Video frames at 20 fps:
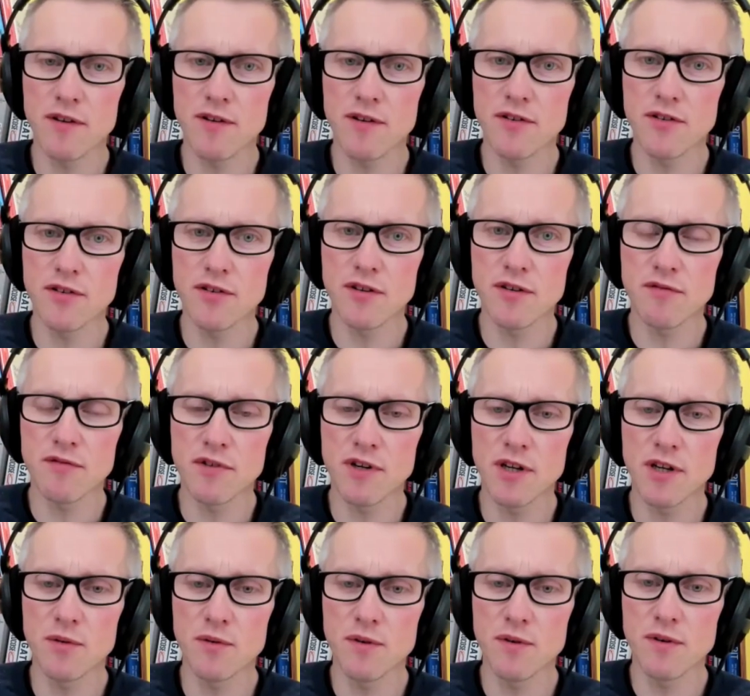that's
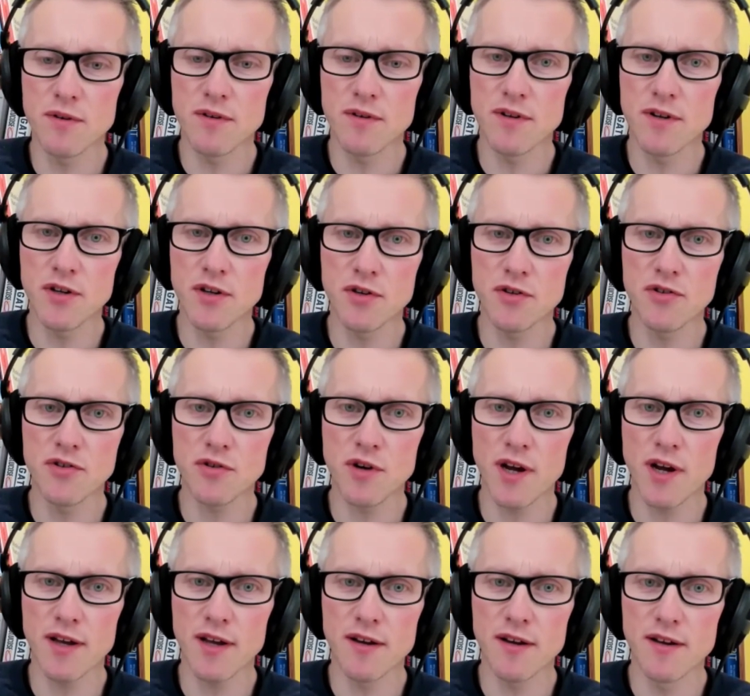really a good
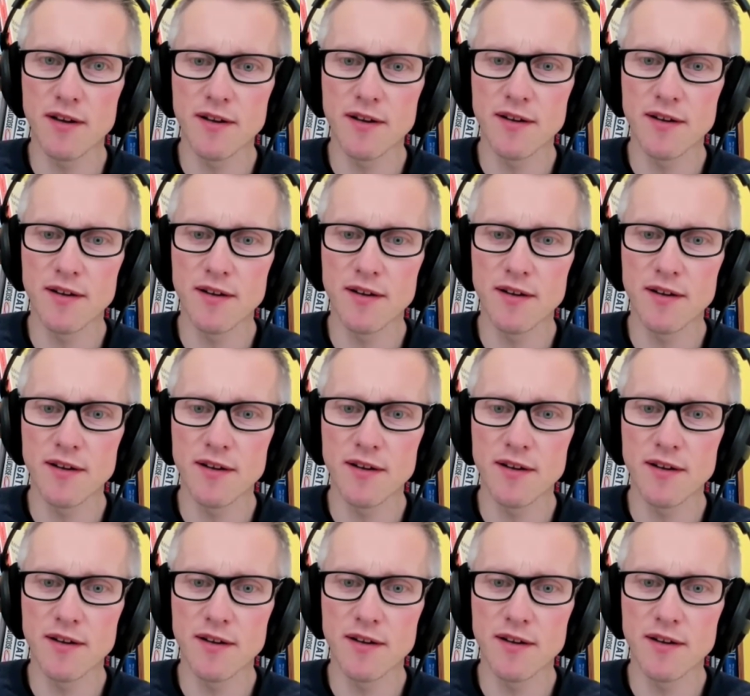trait?